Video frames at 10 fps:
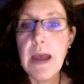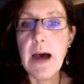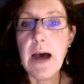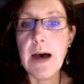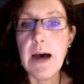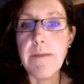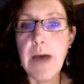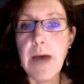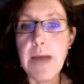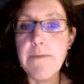
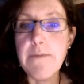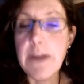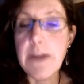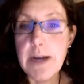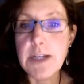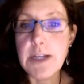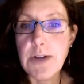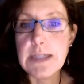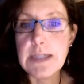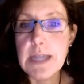I'm very
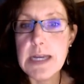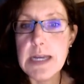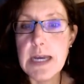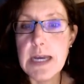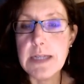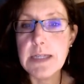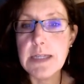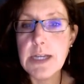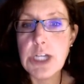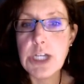interested in
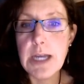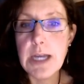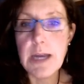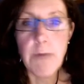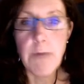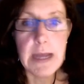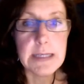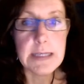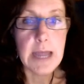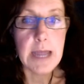teaching in
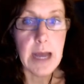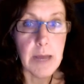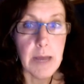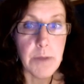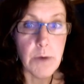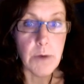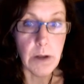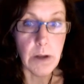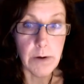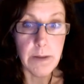ways that help you to
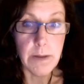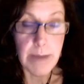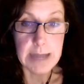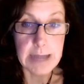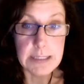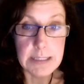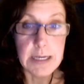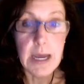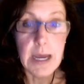learn the best.